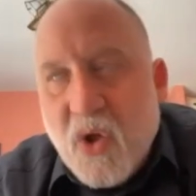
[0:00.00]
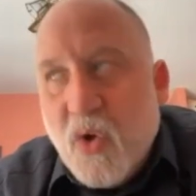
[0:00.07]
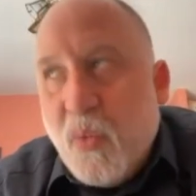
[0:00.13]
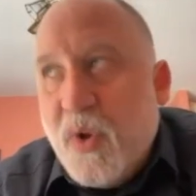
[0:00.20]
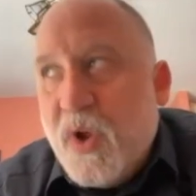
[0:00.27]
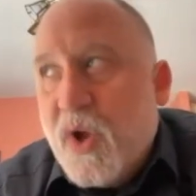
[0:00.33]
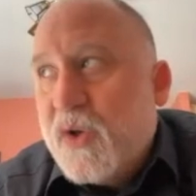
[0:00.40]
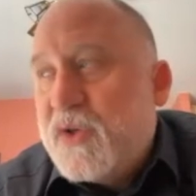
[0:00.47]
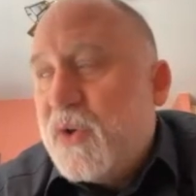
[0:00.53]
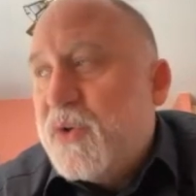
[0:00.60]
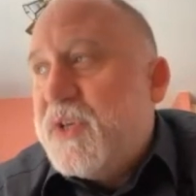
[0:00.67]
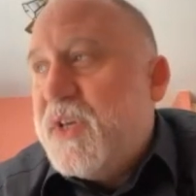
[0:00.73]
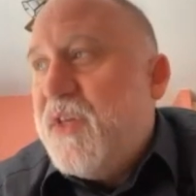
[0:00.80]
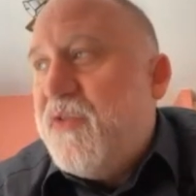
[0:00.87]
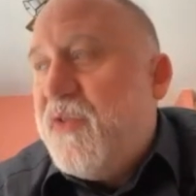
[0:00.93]
We also
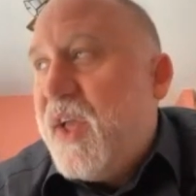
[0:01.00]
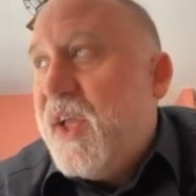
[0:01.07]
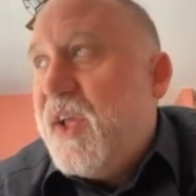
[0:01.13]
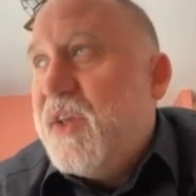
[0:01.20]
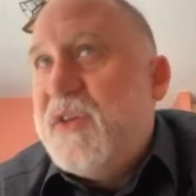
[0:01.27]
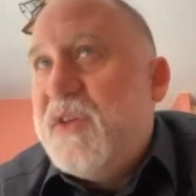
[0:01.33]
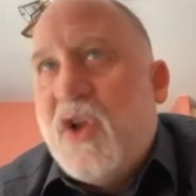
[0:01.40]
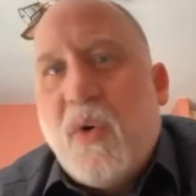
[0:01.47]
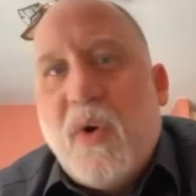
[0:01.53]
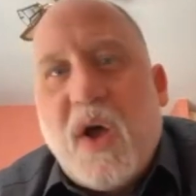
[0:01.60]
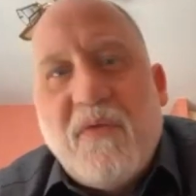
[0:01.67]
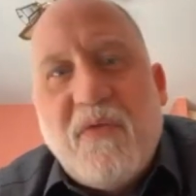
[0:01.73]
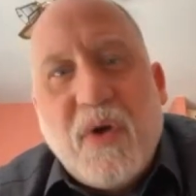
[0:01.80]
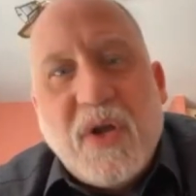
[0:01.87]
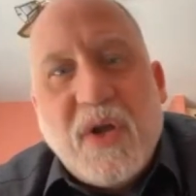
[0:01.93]
see things, you know, a
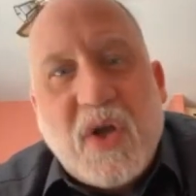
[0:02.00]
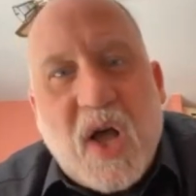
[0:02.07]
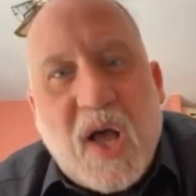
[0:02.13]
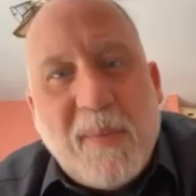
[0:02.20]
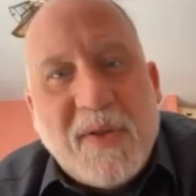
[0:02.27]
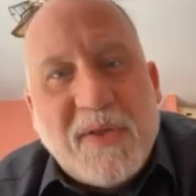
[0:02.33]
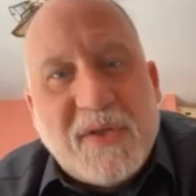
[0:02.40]
very common